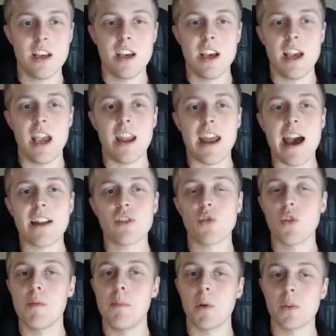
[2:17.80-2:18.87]
And after
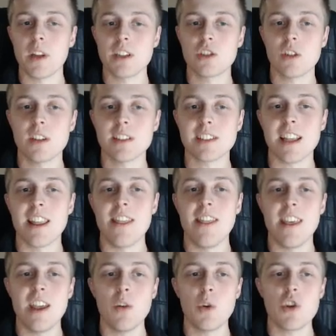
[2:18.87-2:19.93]
we build that trust,
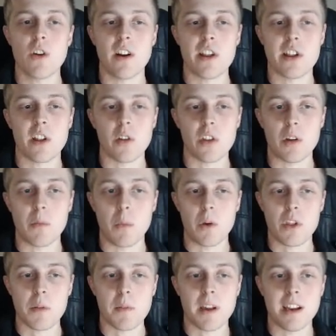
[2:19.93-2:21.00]
then we try to sell them
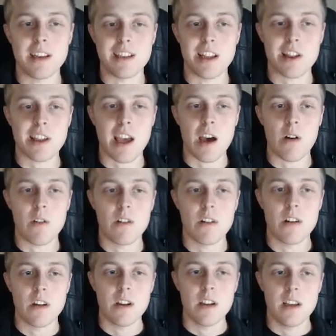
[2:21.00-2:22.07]
with some kind of discount
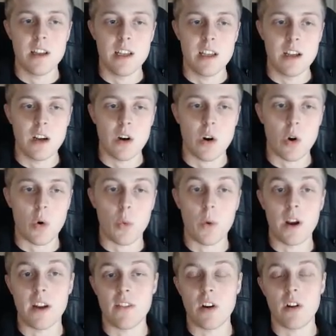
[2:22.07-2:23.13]
or
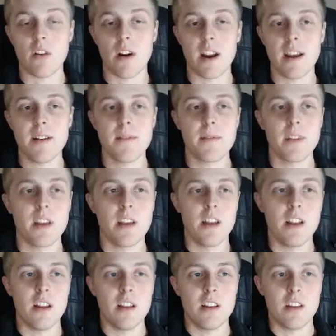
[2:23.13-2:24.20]
whatever, right?
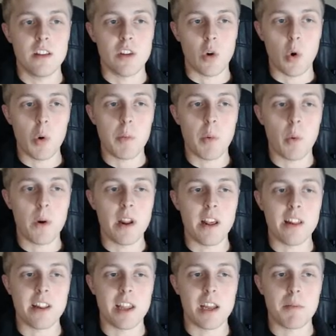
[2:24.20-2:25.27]
The whole point
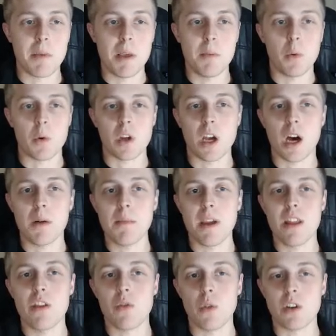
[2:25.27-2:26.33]
is to get people to come
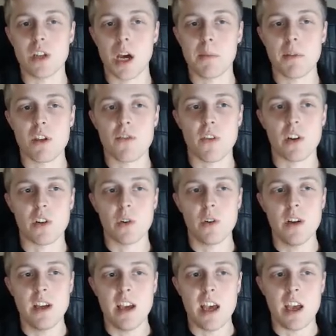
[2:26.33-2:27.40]
into the top of this
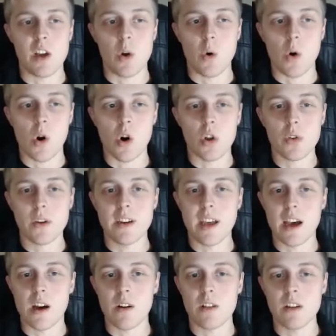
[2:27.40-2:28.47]
funnel and go all the way
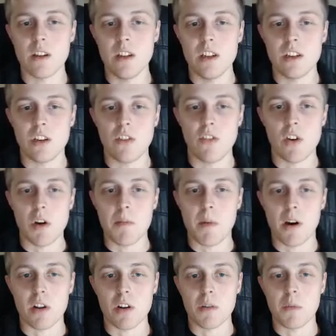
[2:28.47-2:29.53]
down to the very
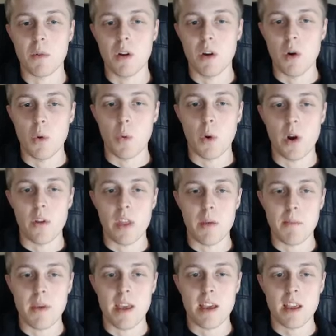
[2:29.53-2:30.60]
bottom where they
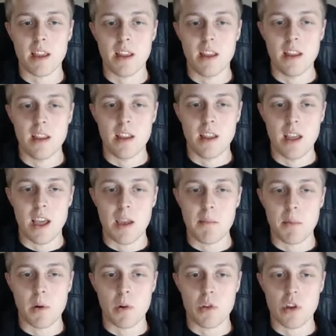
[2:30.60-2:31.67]
make a
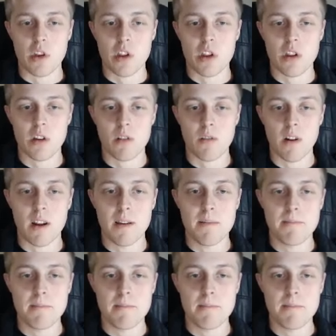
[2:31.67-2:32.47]
purchase, right?